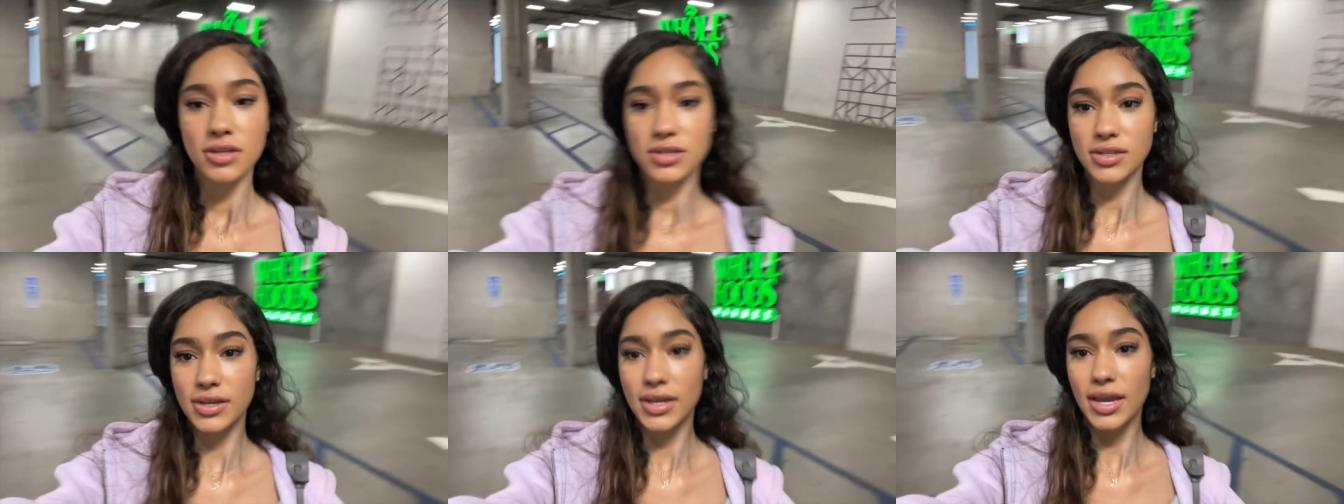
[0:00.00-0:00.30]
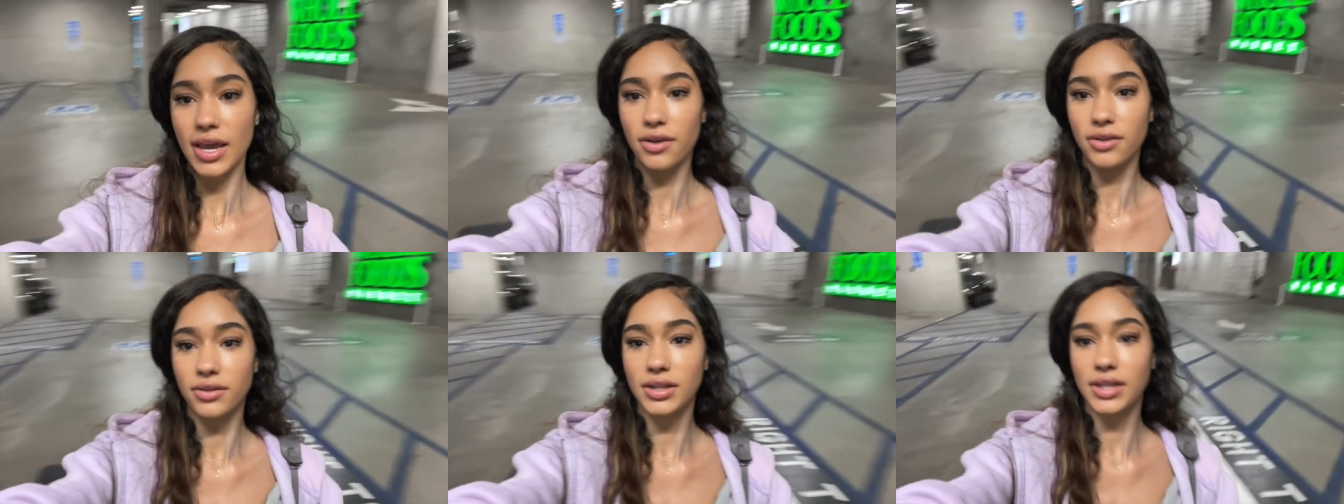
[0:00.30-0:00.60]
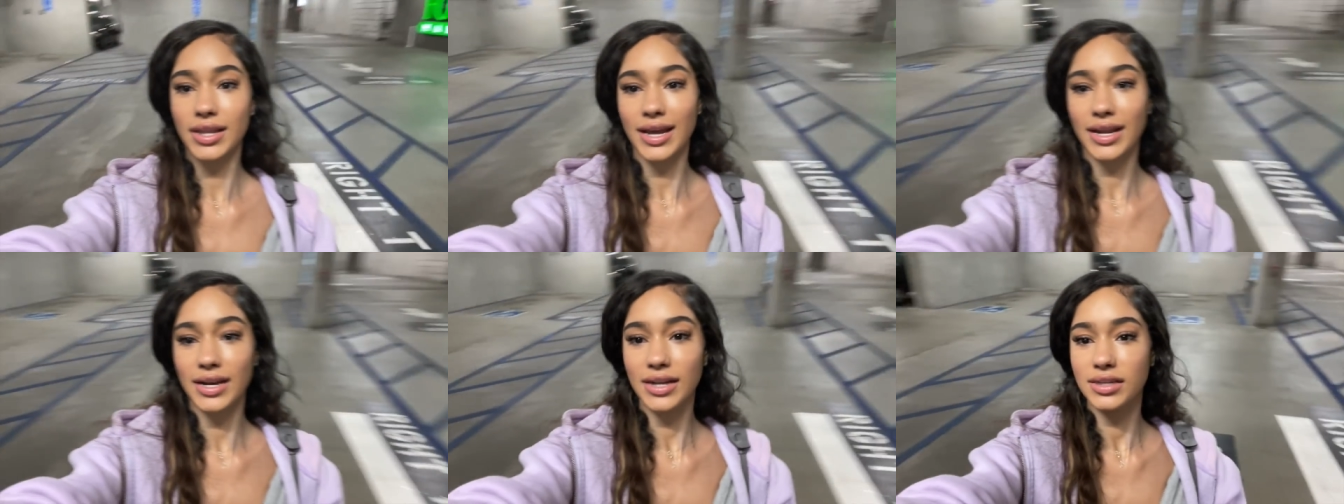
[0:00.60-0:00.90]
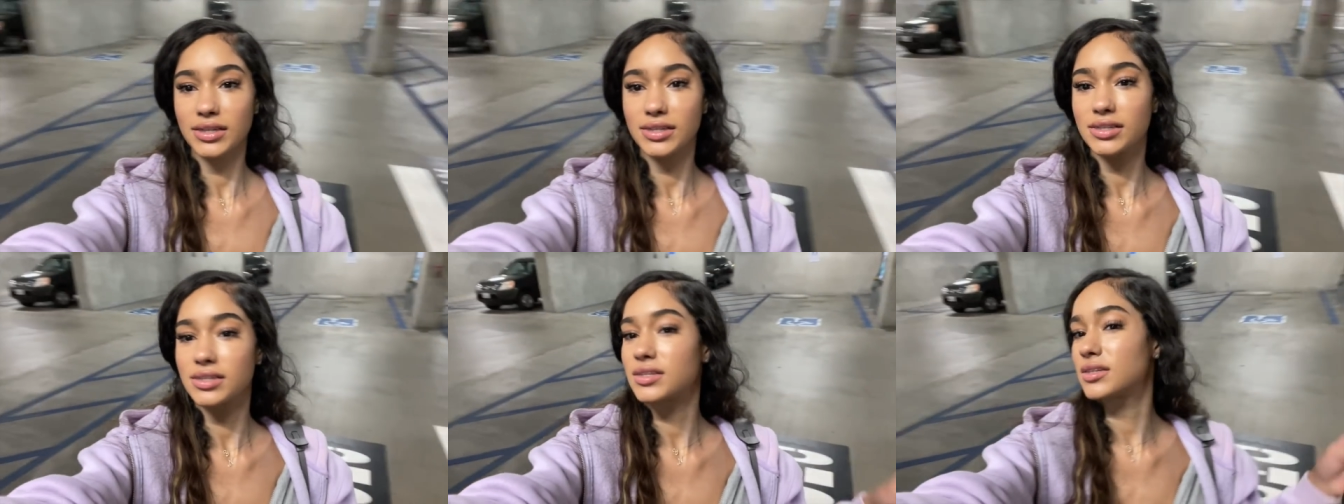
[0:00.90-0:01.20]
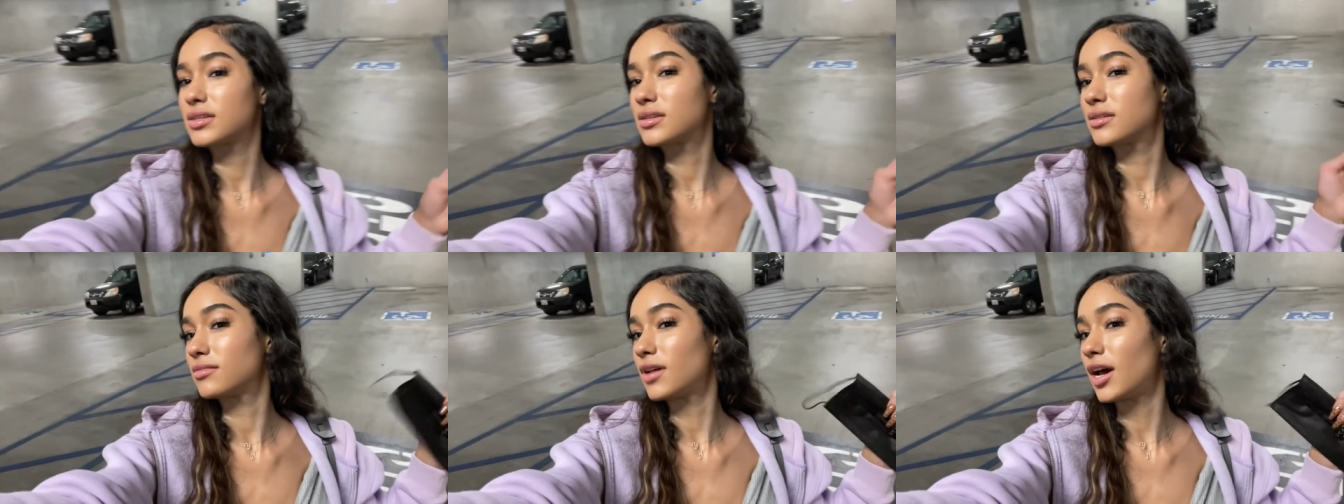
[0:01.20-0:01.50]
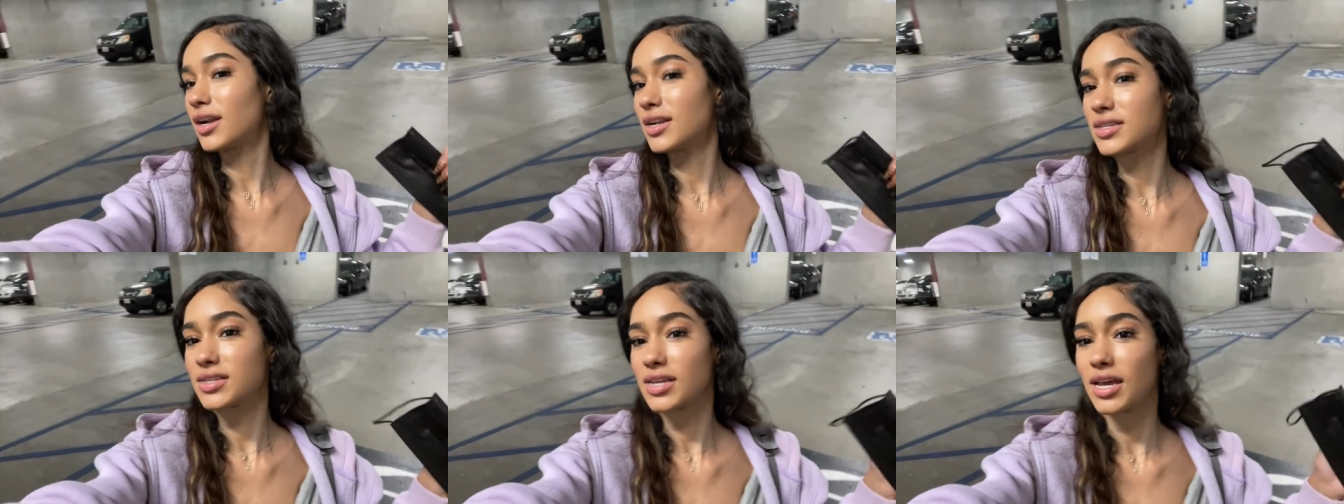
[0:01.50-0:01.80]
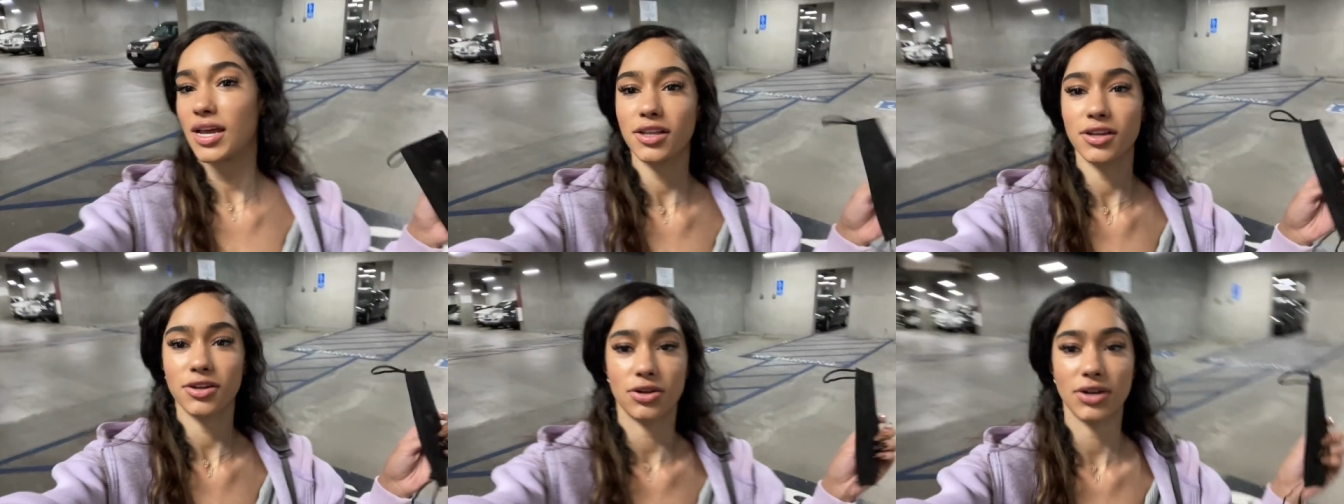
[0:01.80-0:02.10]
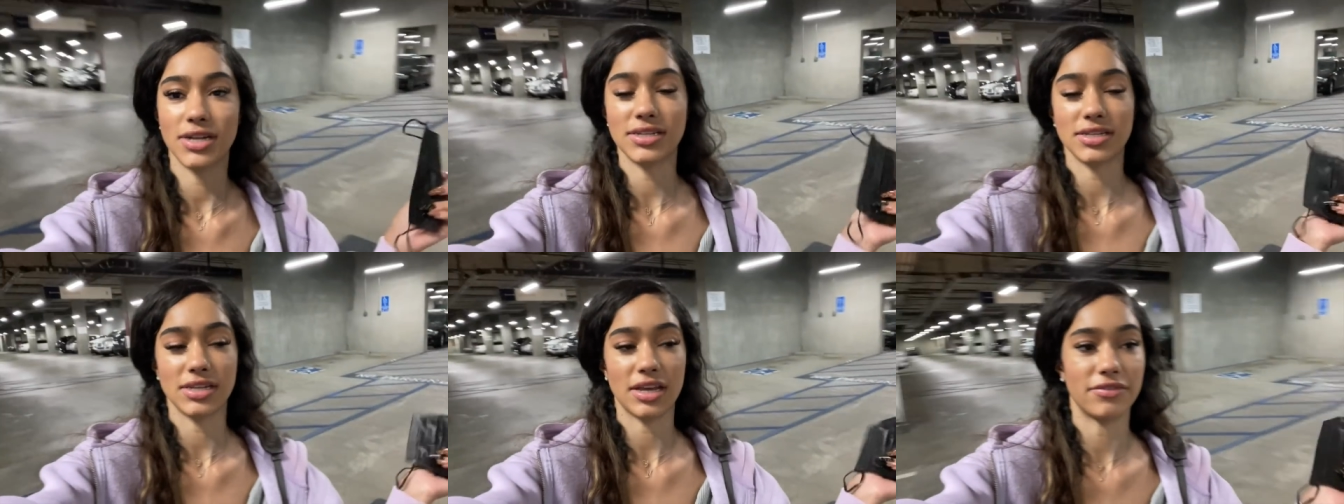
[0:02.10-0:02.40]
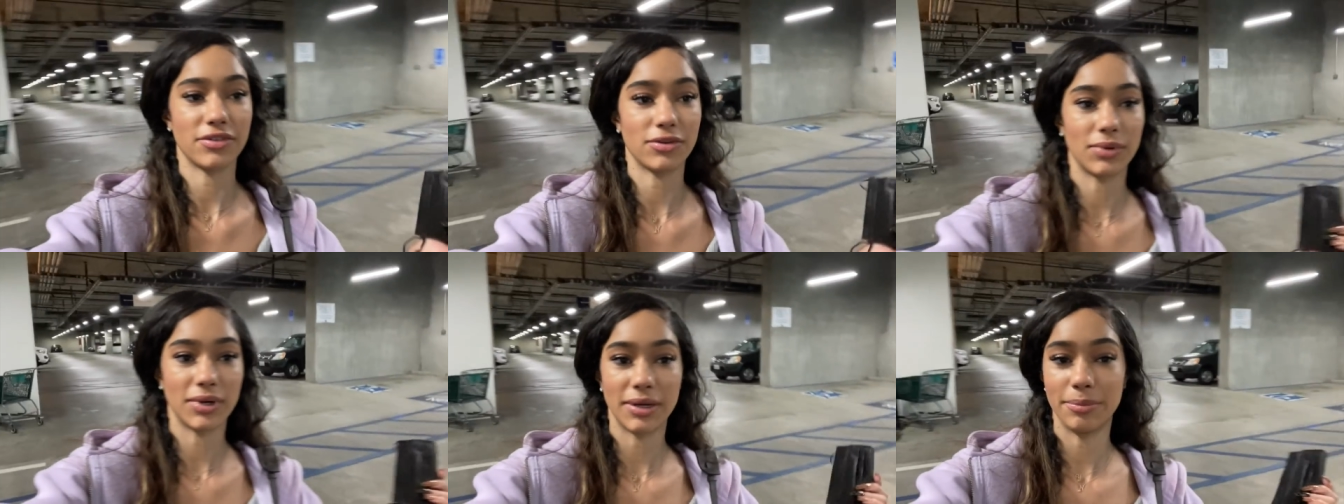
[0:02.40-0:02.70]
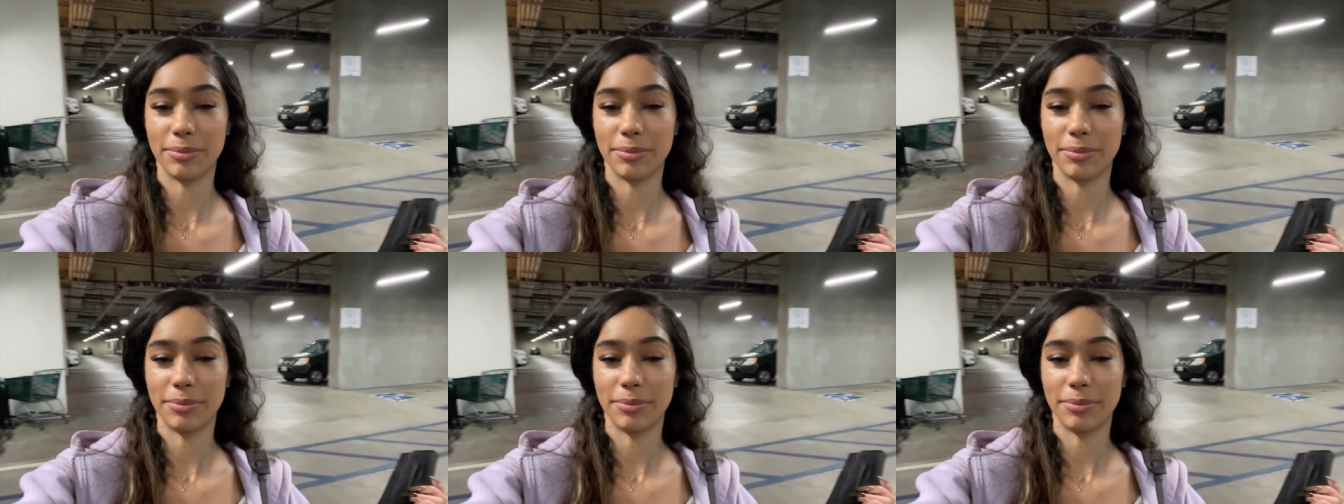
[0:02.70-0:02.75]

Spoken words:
So yeah, the lighting is, honestly, I look crazy everywhere,